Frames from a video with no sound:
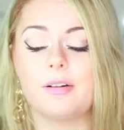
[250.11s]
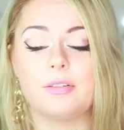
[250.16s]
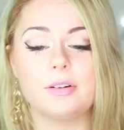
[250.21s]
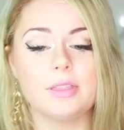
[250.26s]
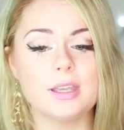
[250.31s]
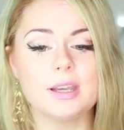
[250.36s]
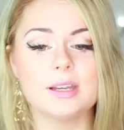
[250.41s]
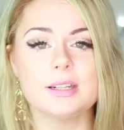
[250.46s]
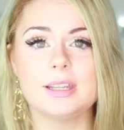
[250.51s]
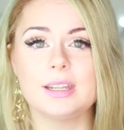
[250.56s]

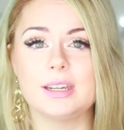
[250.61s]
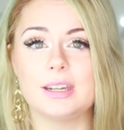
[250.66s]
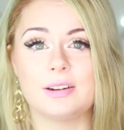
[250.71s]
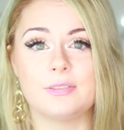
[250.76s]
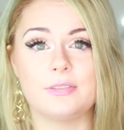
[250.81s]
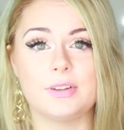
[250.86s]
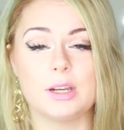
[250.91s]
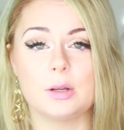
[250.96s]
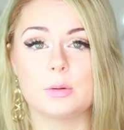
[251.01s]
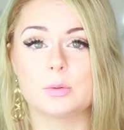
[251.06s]
Everything I did
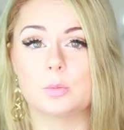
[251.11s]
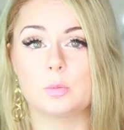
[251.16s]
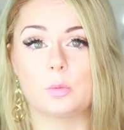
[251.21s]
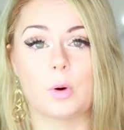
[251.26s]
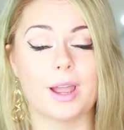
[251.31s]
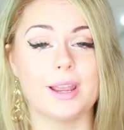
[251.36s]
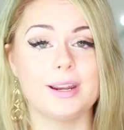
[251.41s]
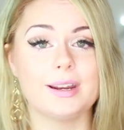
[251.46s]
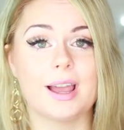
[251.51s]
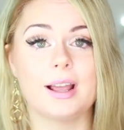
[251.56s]
in videos was
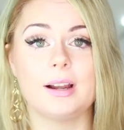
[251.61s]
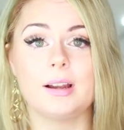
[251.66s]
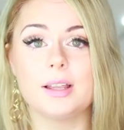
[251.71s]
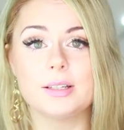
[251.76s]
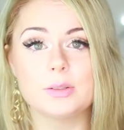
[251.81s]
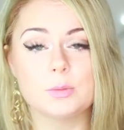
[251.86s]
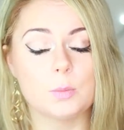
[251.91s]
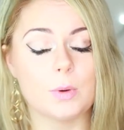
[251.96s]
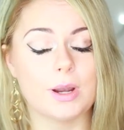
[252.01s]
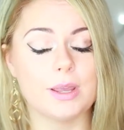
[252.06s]
right. I
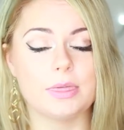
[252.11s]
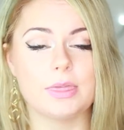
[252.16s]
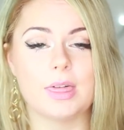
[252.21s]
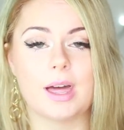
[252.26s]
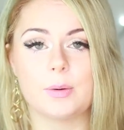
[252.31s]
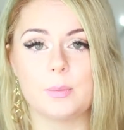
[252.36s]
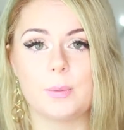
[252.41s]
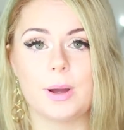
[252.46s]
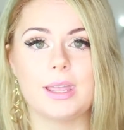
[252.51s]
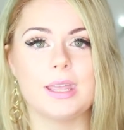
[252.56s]
lost weight
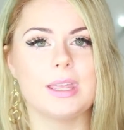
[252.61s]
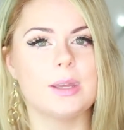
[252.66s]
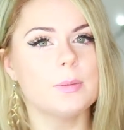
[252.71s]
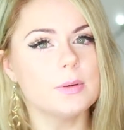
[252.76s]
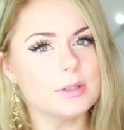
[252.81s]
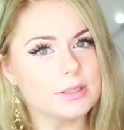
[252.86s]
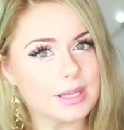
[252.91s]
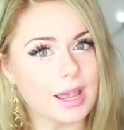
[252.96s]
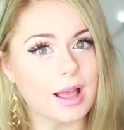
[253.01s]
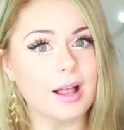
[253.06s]
that way. It
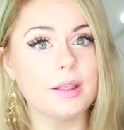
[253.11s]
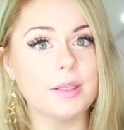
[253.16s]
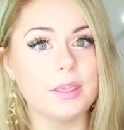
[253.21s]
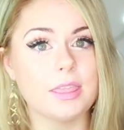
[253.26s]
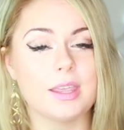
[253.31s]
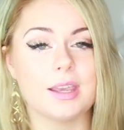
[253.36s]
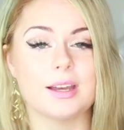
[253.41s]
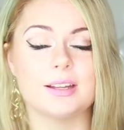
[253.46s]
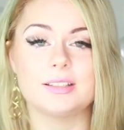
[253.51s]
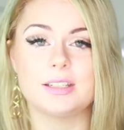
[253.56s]
was
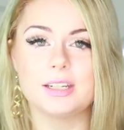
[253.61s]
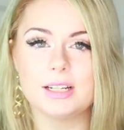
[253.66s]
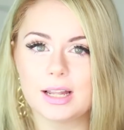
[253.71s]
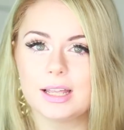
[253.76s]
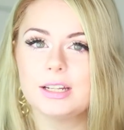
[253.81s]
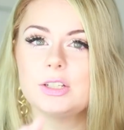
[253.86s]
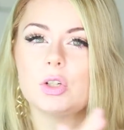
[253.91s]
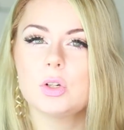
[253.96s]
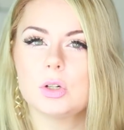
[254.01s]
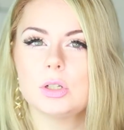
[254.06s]
healthy until
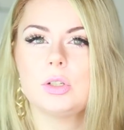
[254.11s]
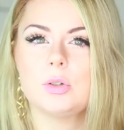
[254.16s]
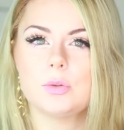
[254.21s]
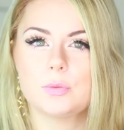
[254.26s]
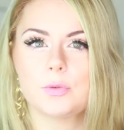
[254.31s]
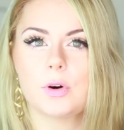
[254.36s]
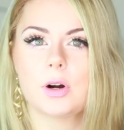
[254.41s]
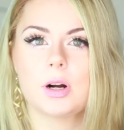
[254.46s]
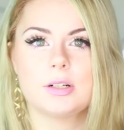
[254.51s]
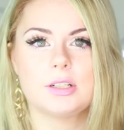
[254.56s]
I took it too
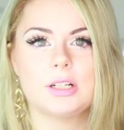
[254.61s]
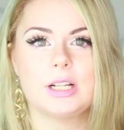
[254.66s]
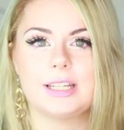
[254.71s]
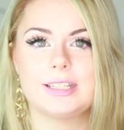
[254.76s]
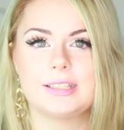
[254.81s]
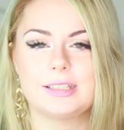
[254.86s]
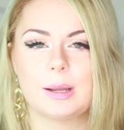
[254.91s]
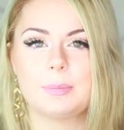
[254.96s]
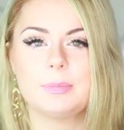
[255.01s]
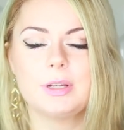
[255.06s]
far, until I
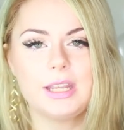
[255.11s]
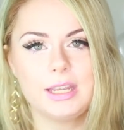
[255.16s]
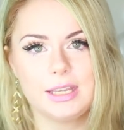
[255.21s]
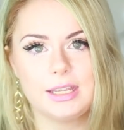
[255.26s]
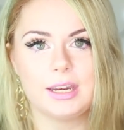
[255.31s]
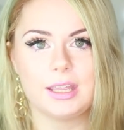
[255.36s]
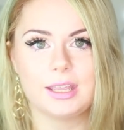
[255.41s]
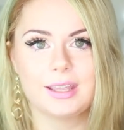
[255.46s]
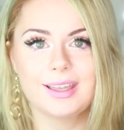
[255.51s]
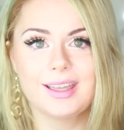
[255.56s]
stopped
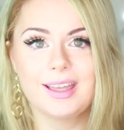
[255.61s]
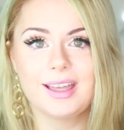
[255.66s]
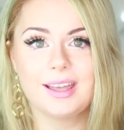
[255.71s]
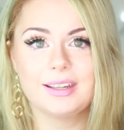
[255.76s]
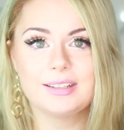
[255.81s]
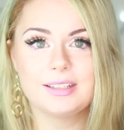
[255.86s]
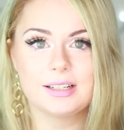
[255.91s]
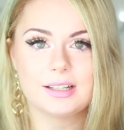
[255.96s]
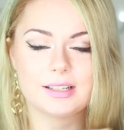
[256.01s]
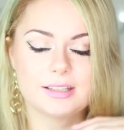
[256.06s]
eating,
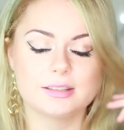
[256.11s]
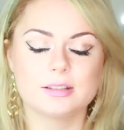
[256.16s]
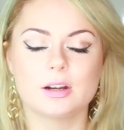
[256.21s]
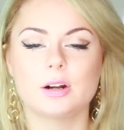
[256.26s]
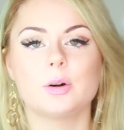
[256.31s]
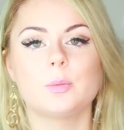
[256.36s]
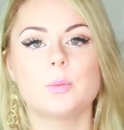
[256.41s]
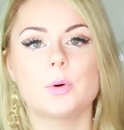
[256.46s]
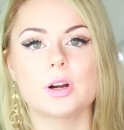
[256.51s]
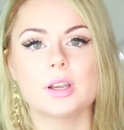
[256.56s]
until I
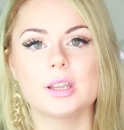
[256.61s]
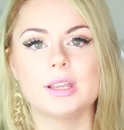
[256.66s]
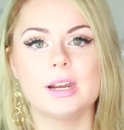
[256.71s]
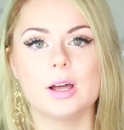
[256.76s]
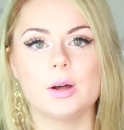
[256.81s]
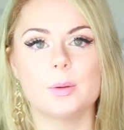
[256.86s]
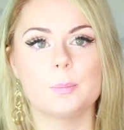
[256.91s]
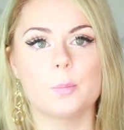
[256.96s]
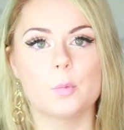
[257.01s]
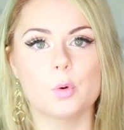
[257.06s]
started working
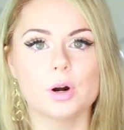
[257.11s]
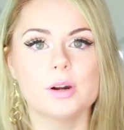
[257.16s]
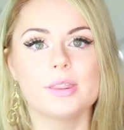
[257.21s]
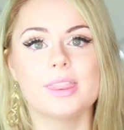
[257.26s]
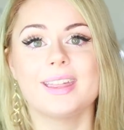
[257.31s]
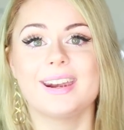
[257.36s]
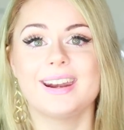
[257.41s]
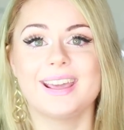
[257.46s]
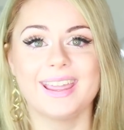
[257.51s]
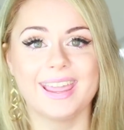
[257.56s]
out more
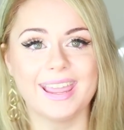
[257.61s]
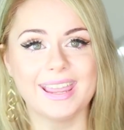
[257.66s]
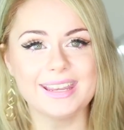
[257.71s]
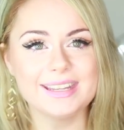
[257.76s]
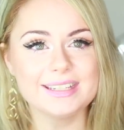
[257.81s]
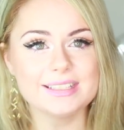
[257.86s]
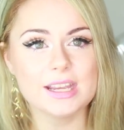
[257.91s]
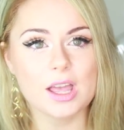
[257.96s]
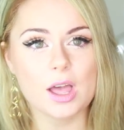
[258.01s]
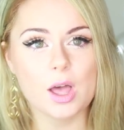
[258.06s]
than I
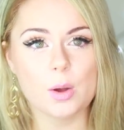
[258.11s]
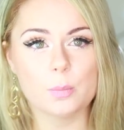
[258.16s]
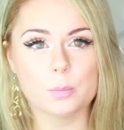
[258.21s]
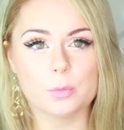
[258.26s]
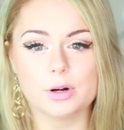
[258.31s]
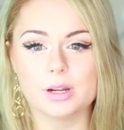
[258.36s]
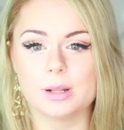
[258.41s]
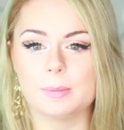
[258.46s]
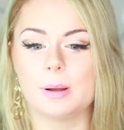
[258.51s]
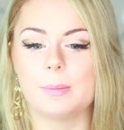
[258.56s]
ate,
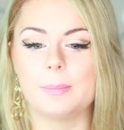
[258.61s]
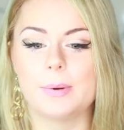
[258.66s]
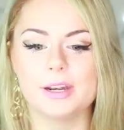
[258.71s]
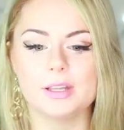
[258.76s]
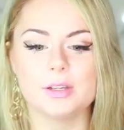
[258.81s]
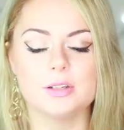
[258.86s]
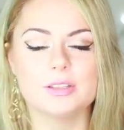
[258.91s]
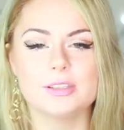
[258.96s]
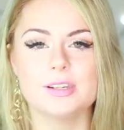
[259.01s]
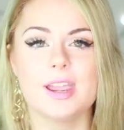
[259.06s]
more than my
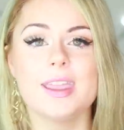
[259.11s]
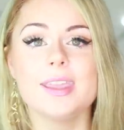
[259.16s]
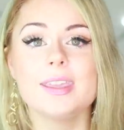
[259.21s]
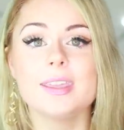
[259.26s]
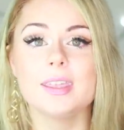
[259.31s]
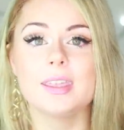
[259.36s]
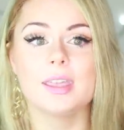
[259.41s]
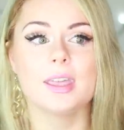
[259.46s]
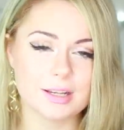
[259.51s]
body could take.